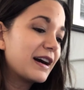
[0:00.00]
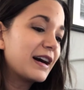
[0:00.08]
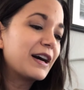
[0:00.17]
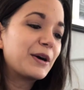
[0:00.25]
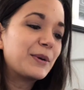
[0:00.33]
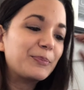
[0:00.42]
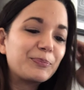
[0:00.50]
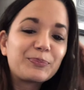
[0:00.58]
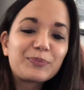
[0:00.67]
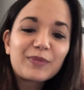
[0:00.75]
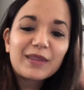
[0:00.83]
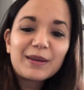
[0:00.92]

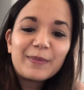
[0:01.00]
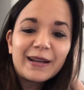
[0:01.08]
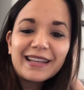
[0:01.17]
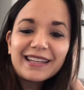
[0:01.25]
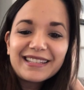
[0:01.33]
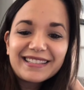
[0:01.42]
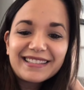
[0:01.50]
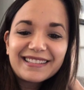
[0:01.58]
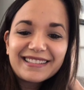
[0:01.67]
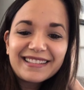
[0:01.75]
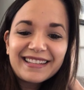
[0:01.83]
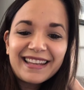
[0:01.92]
But
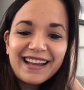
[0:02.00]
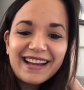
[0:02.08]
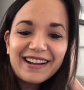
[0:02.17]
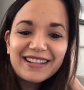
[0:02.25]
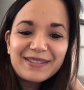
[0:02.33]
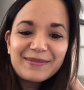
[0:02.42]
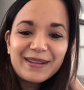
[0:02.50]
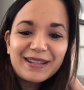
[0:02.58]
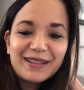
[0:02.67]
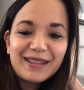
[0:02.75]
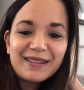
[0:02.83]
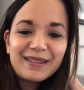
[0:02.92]
yeah, I got to
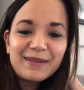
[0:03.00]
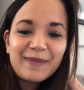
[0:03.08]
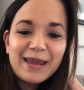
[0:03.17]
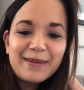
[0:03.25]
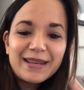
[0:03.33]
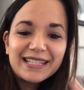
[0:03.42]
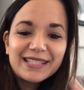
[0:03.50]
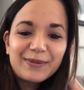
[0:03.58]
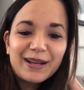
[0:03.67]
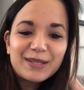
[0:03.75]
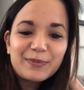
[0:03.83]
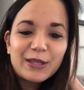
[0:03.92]
meet the babies. We
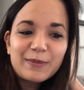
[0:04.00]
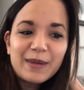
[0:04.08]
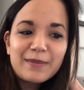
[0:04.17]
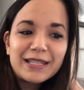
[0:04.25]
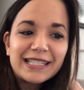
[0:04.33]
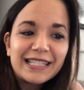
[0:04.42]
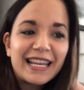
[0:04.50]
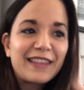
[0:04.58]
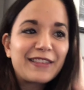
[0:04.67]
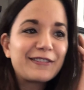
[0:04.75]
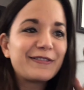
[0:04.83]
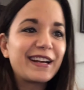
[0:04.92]
got to put the babies
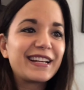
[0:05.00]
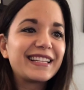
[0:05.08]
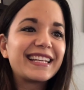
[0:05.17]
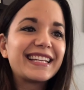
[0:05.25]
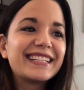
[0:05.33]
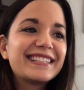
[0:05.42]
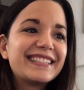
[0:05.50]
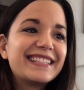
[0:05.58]
together finally.